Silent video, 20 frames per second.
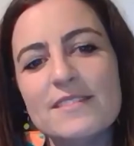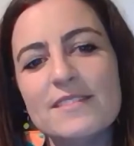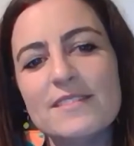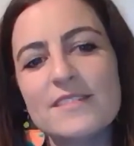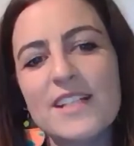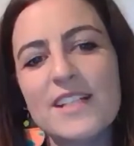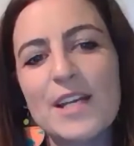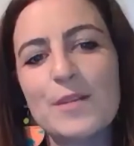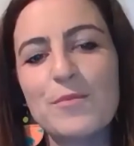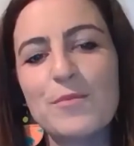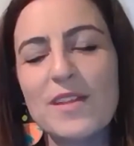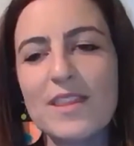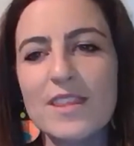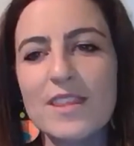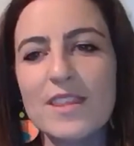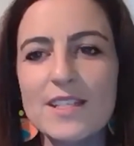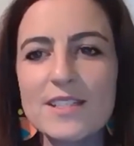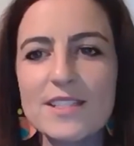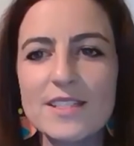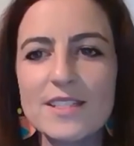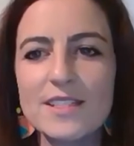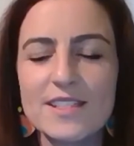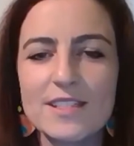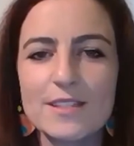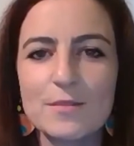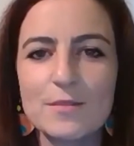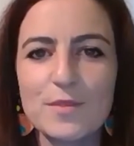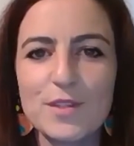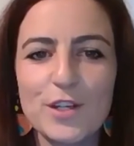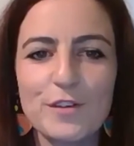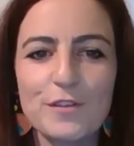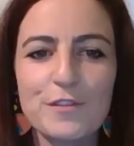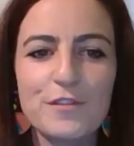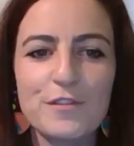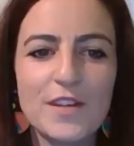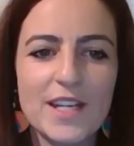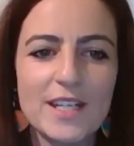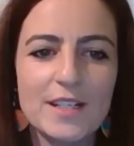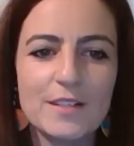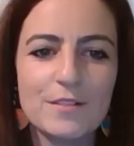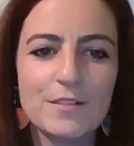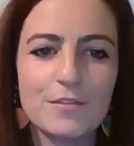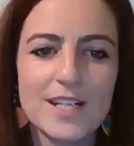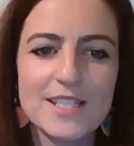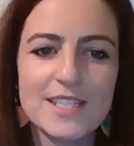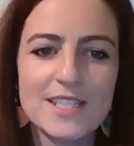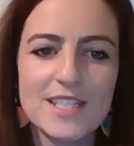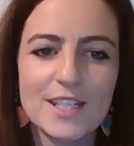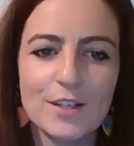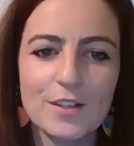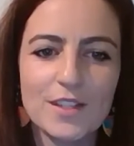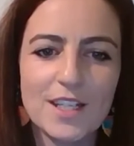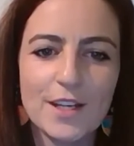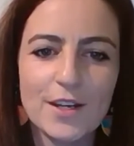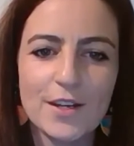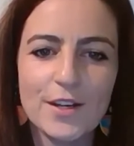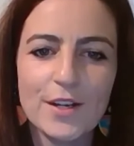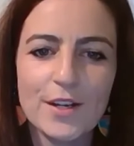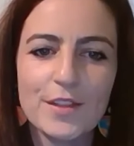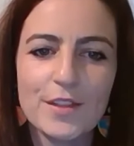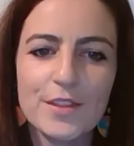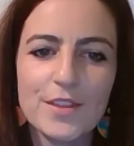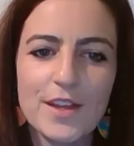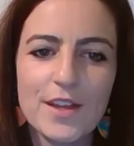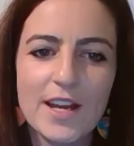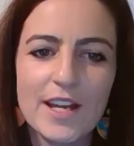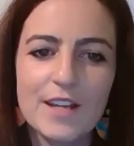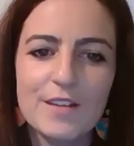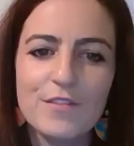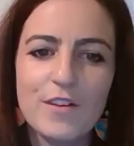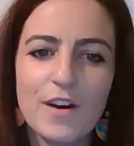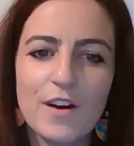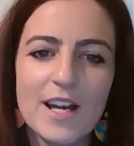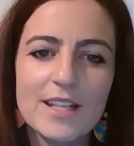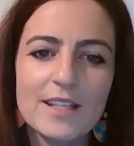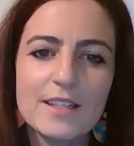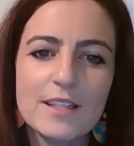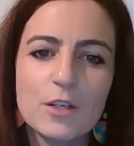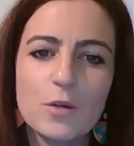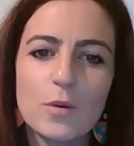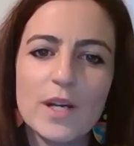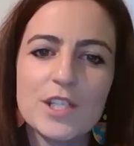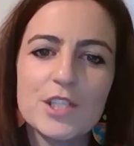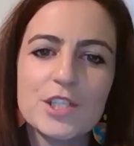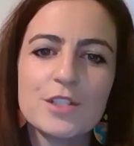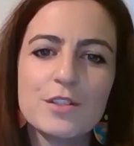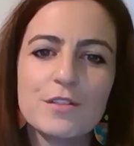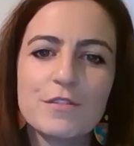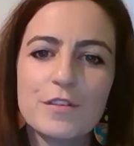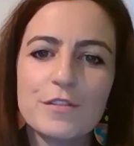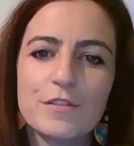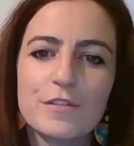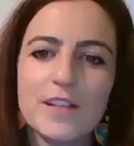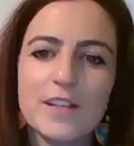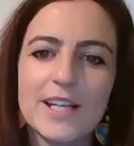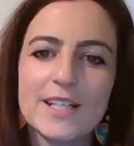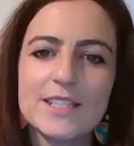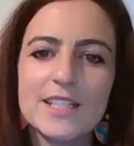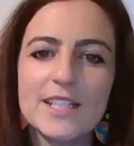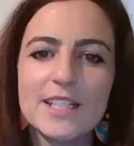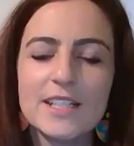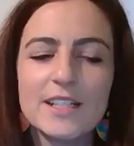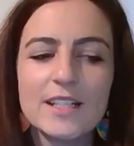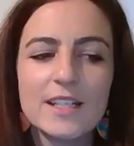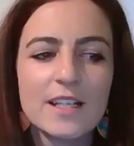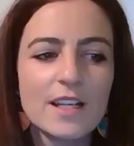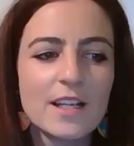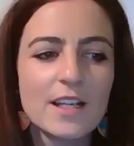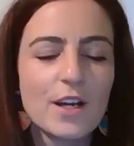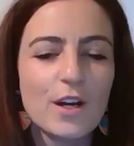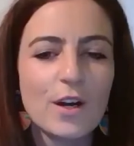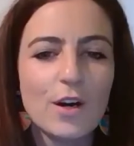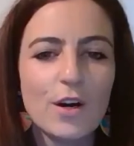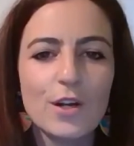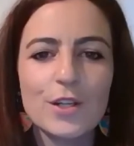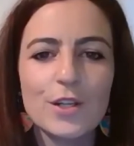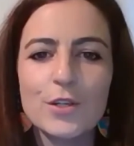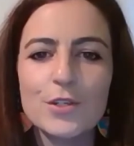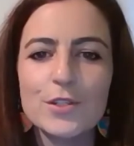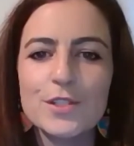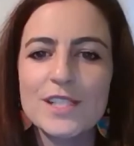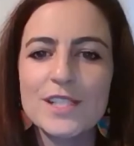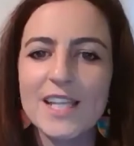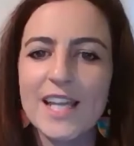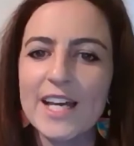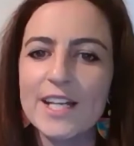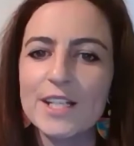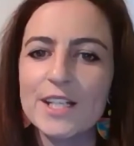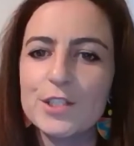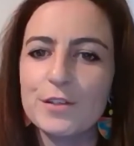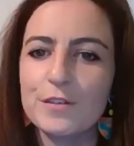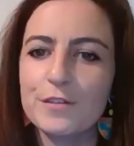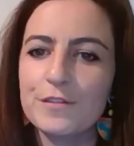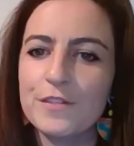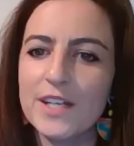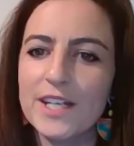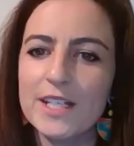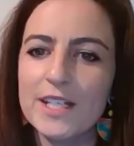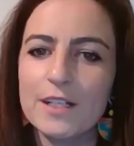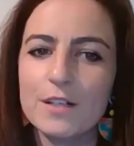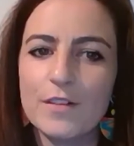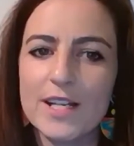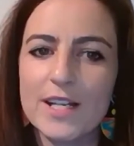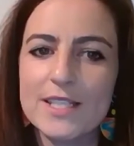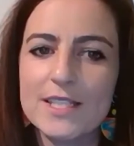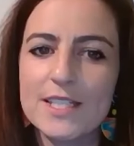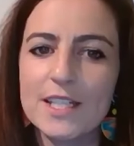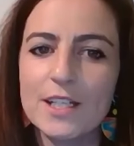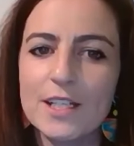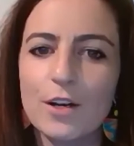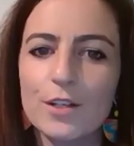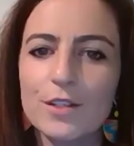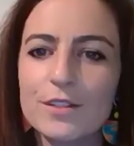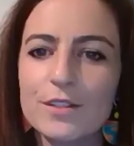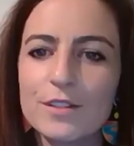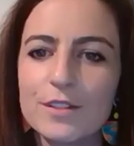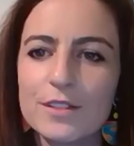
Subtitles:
And with this, with your feet resting on the earth, I invite the question of reflecting on whose land your feet are resting on.